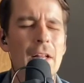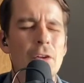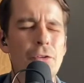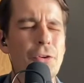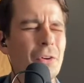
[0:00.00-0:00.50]

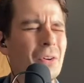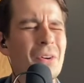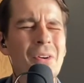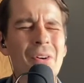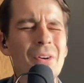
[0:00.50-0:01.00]

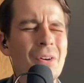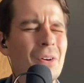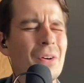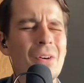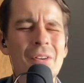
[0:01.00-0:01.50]

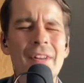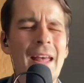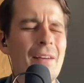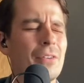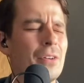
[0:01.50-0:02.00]
You're
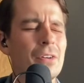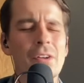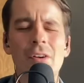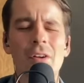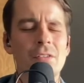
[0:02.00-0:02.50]
never
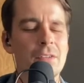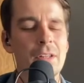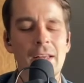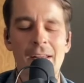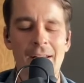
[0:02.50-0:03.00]
gonna
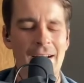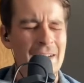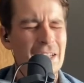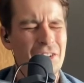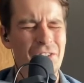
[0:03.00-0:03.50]
let,
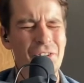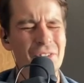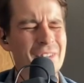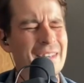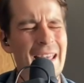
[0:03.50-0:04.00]

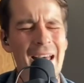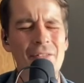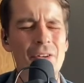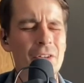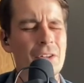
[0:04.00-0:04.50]
you're
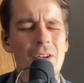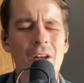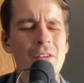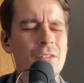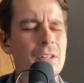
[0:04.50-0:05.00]
never
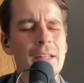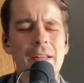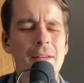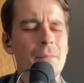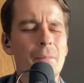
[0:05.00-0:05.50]
gonna
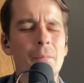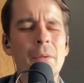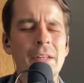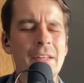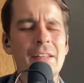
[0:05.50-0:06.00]
let
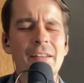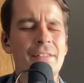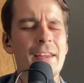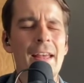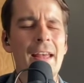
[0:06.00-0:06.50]
me
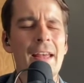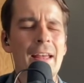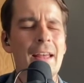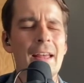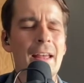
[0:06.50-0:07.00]
down.